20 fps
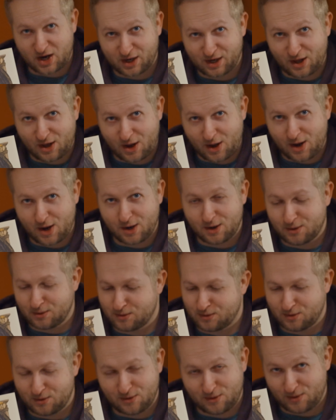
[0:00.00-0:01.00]
It's
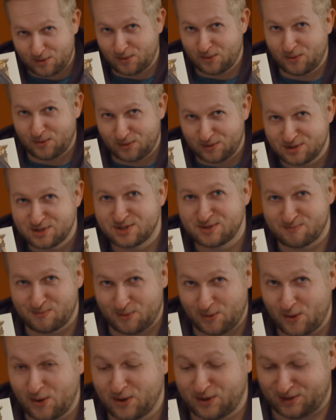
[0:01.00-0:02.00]
William Shakespeare's
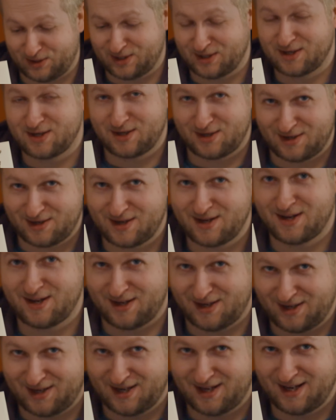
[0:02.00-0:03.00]
The Empire
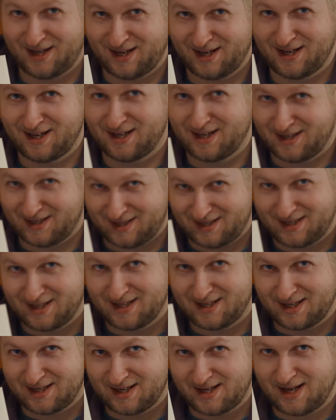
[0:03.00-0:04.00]
Striketh Back,
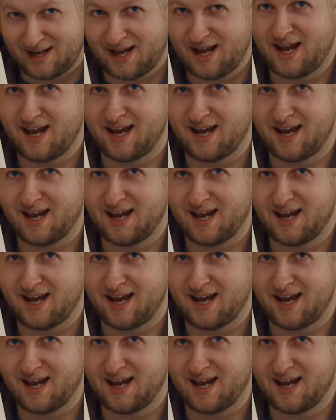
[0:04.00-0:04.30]
a